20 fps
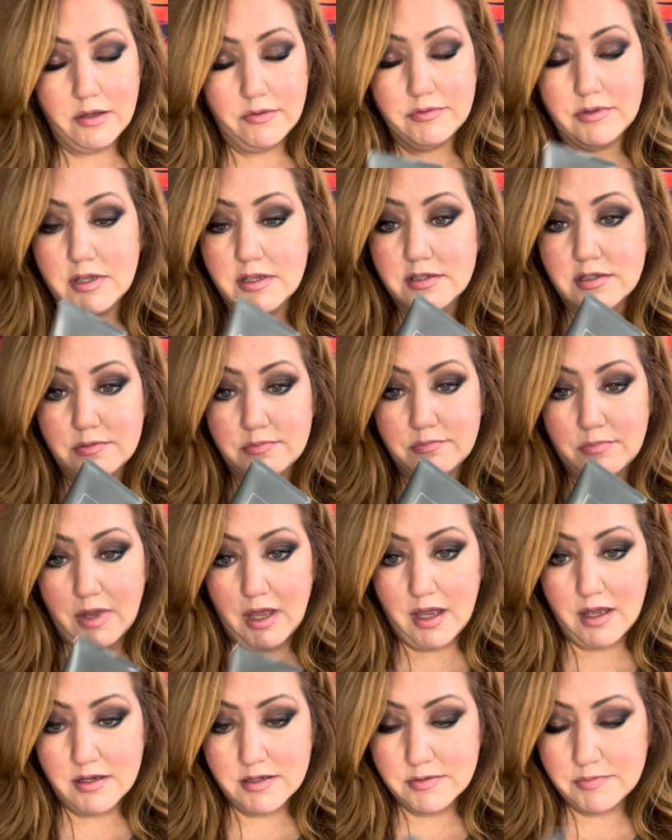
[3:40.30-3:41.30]
This is my
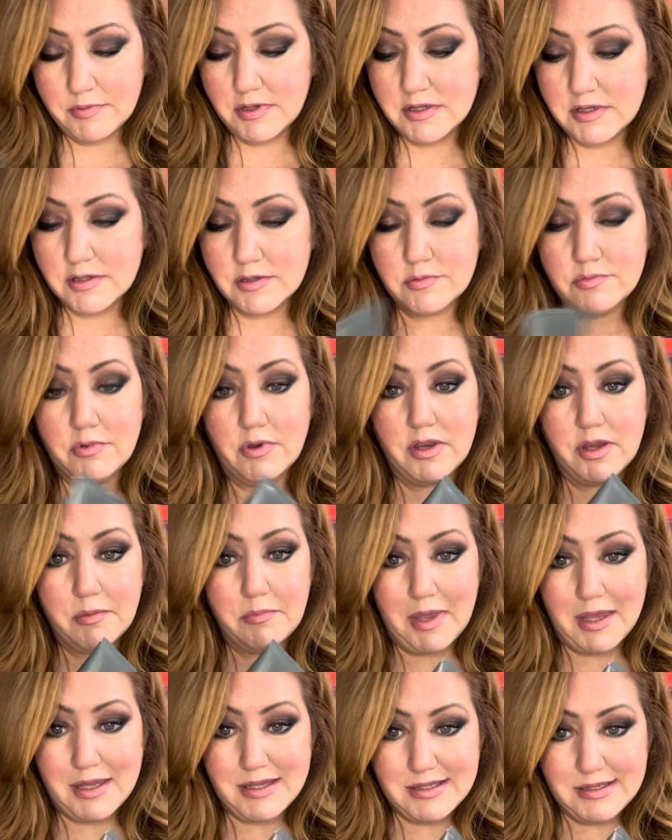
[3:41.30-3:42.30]
husband. This is one
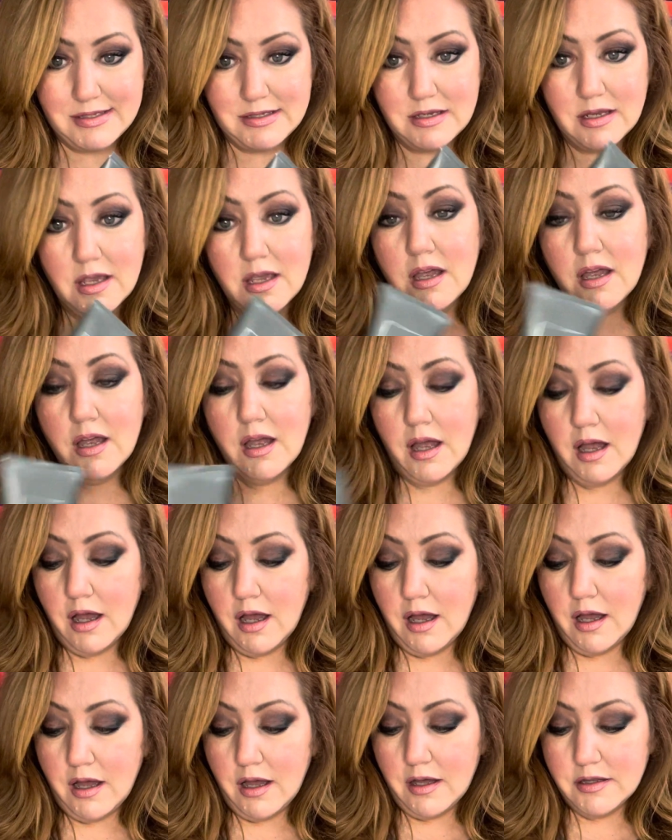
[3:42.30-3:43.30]

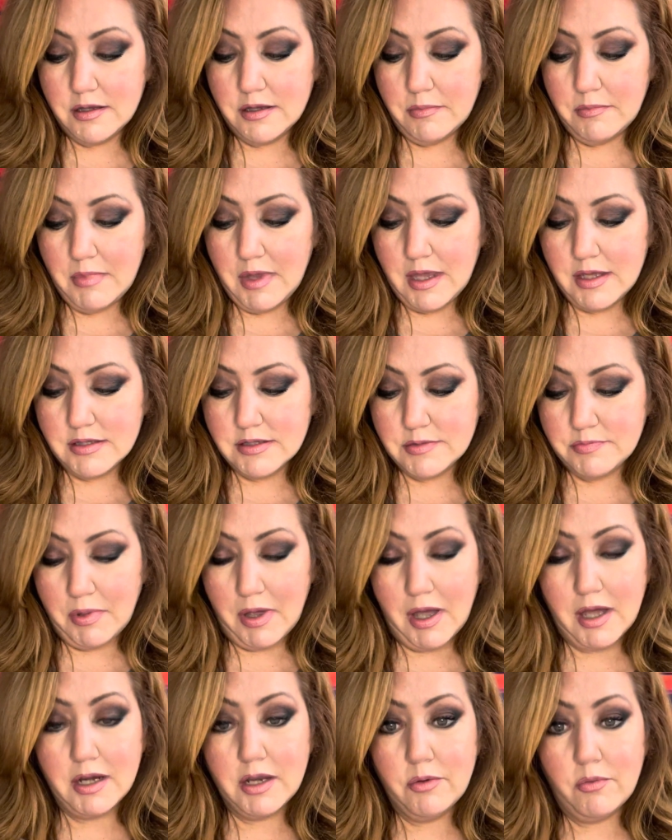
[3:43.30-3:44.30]
of the men's
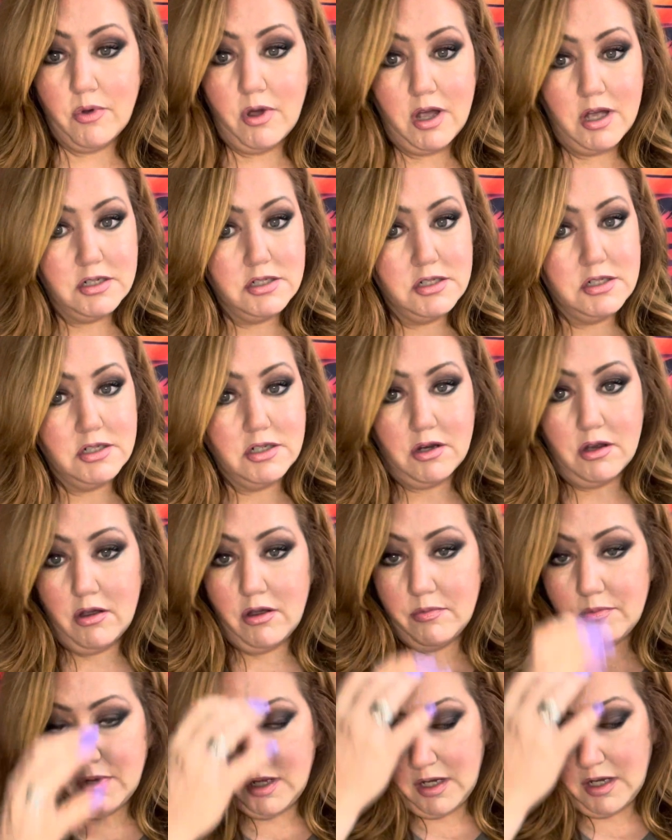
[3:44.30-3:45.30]
body wash. Oh
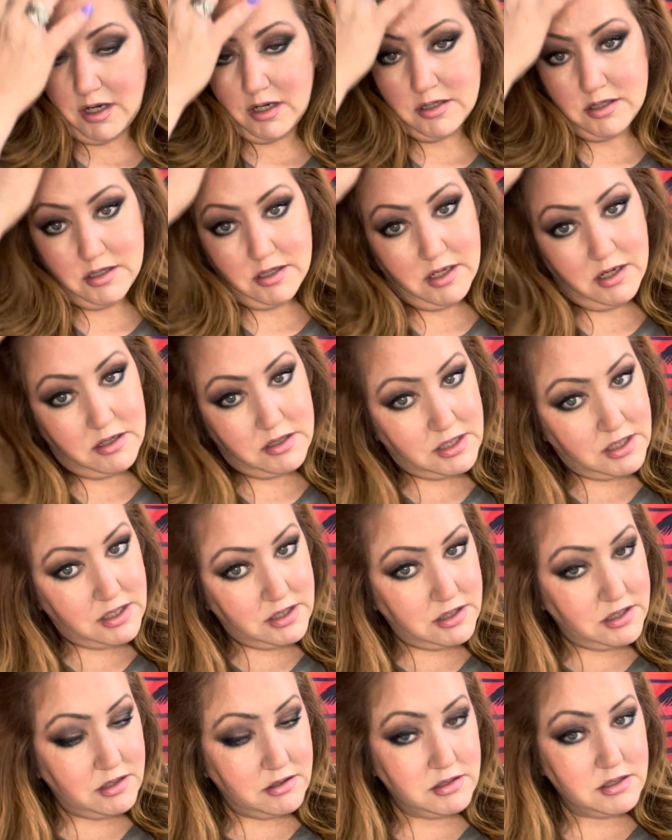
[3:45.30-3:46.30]
my gosh. There's
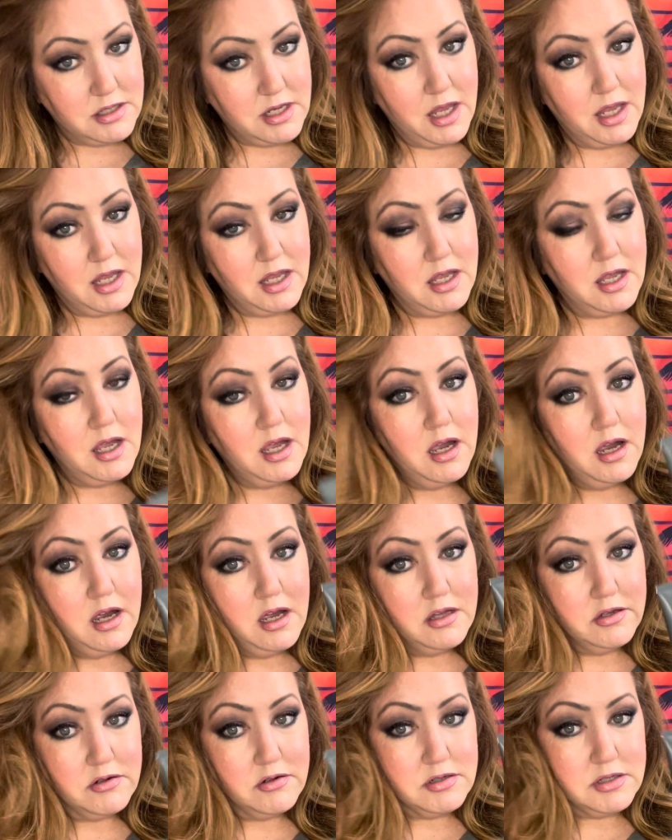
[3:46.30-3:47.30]

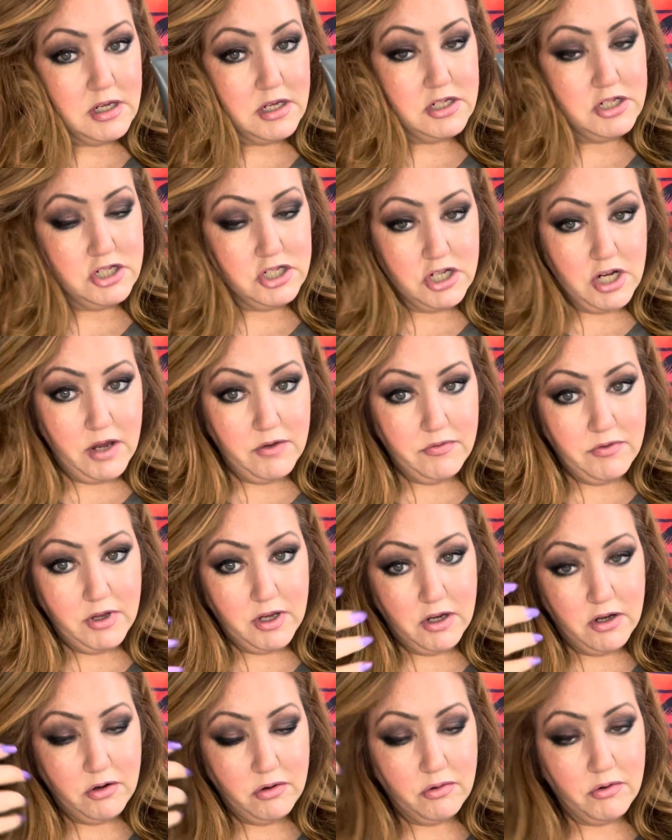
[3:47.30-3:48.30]
a
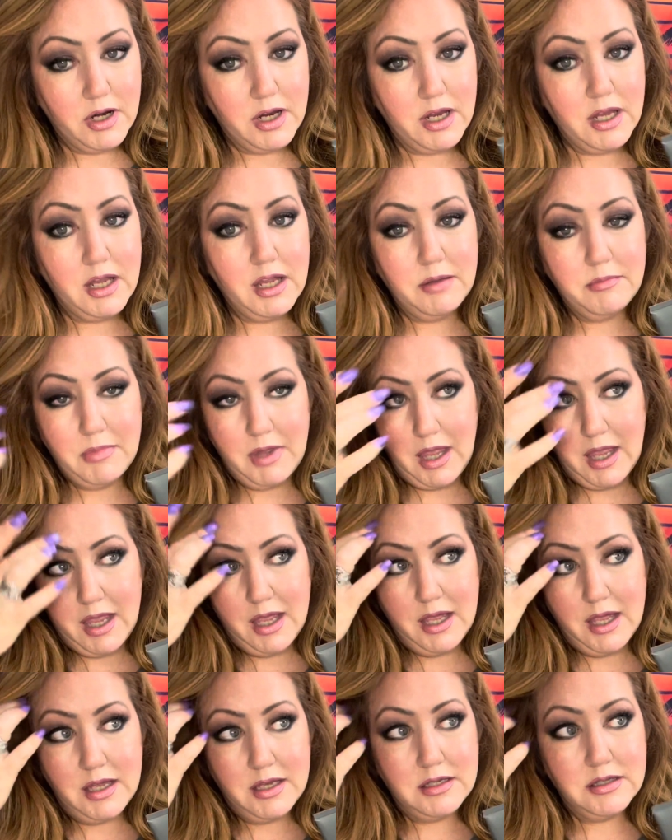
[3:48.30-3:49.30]
shaving cream,
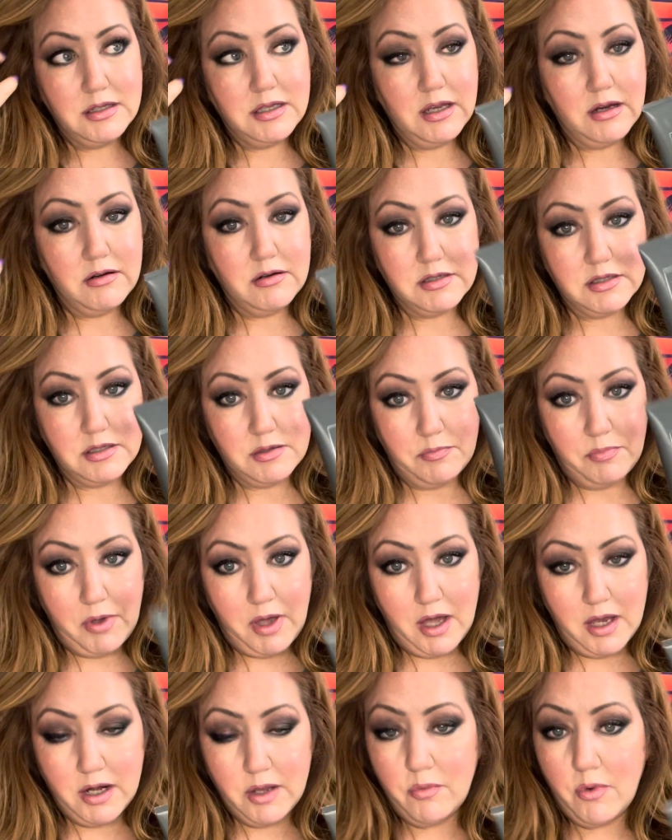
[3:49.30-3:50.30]
and there's the
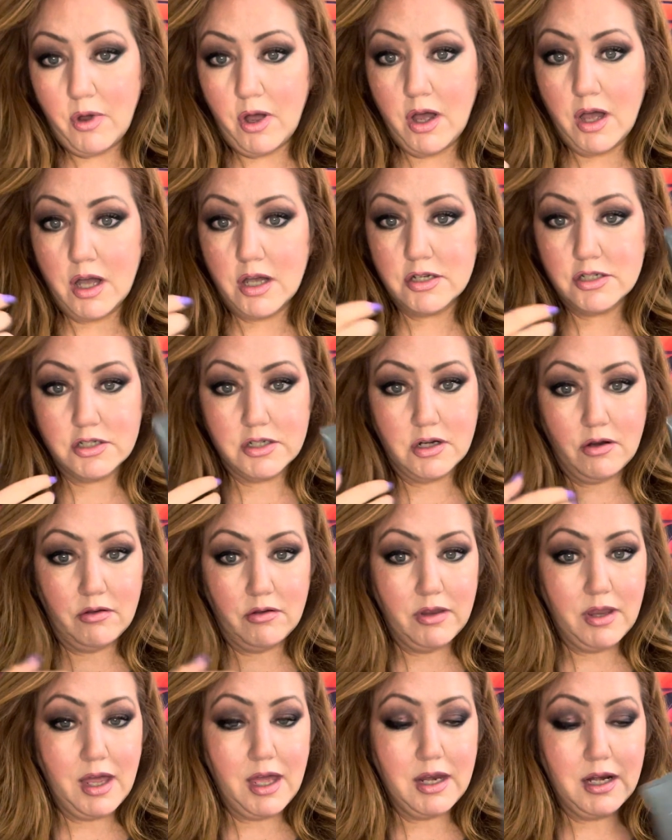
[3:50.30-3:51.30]
body wash and all
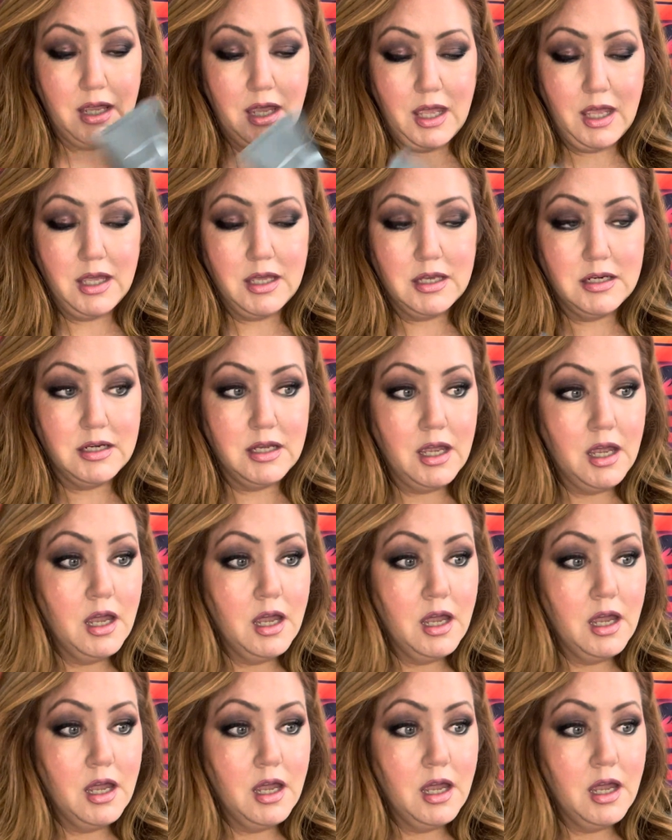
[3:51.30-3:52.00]
that. And